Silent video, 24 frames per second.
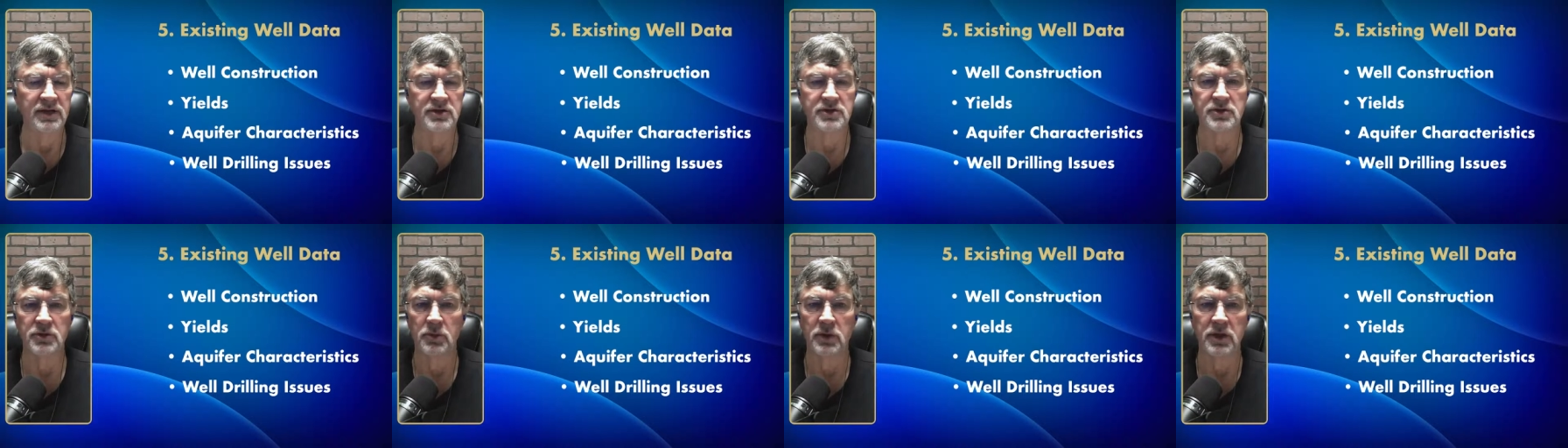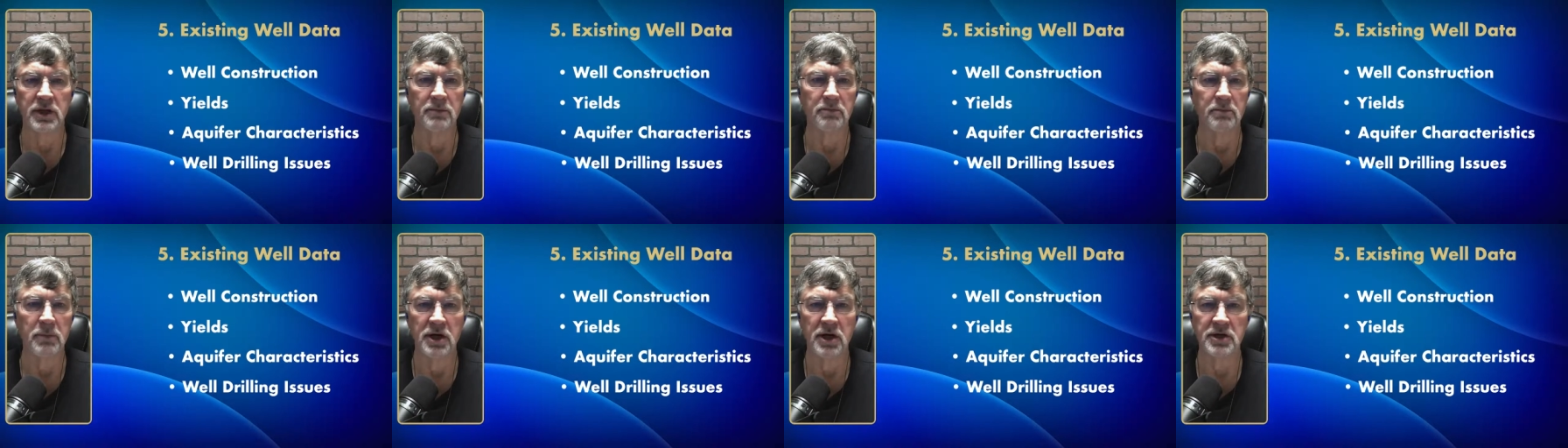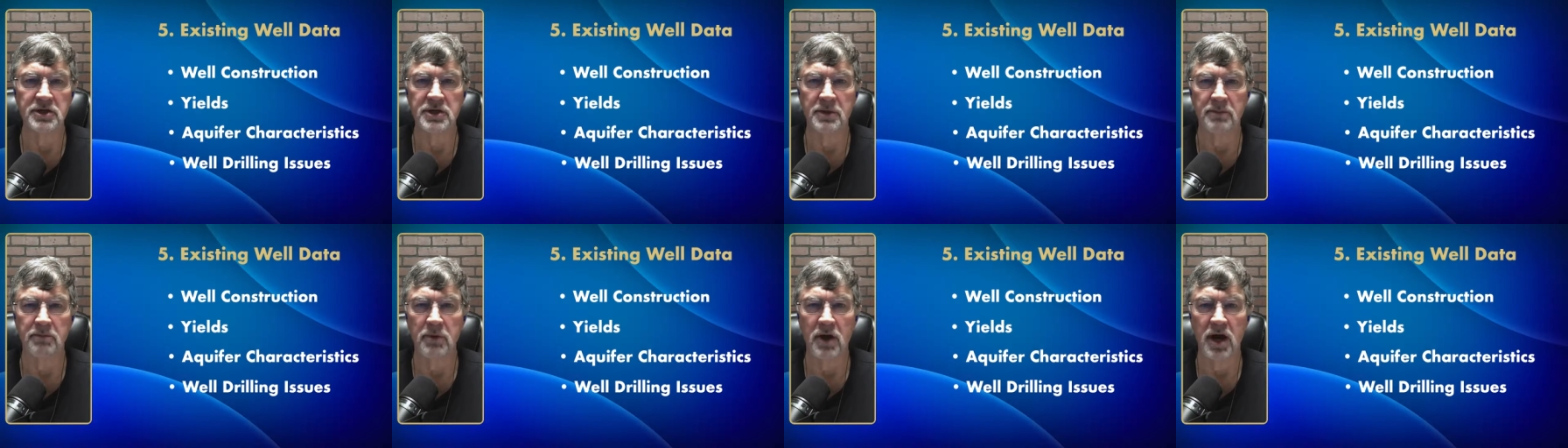and so we
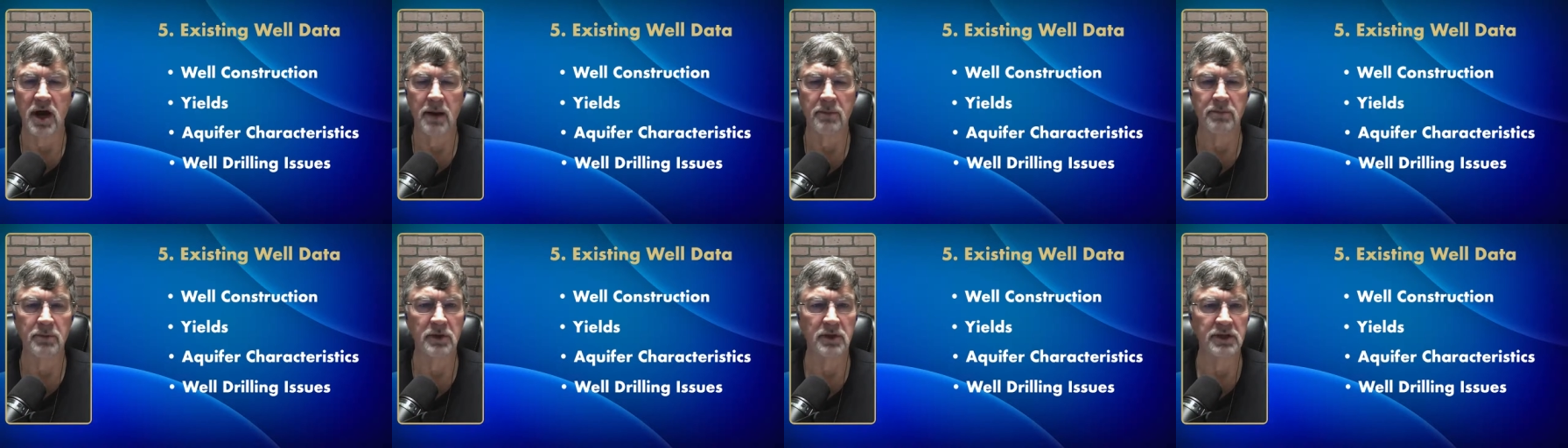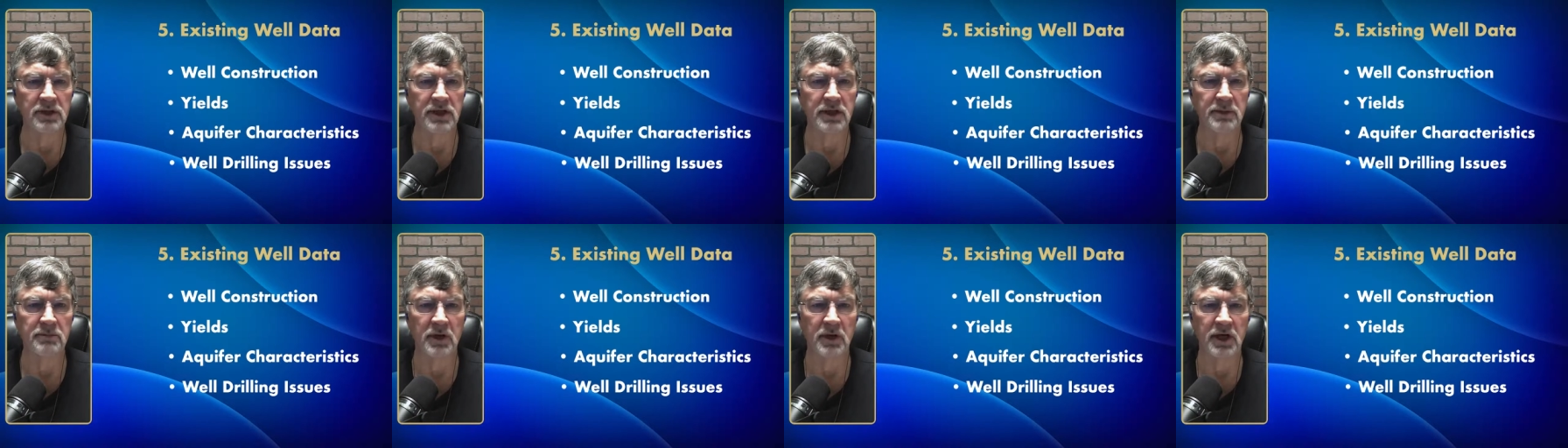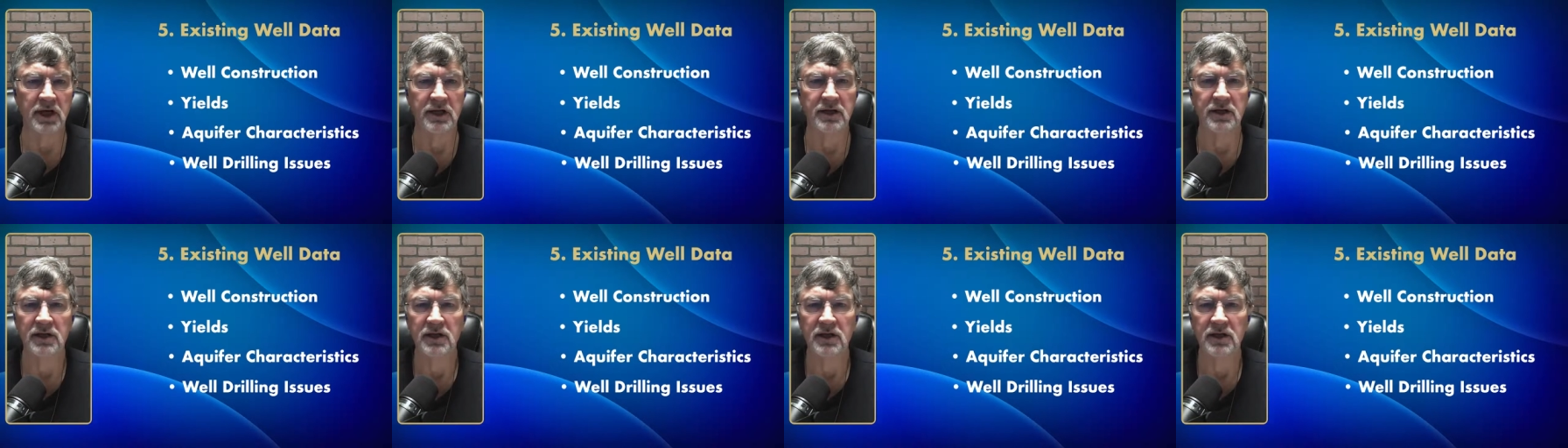can budget properly.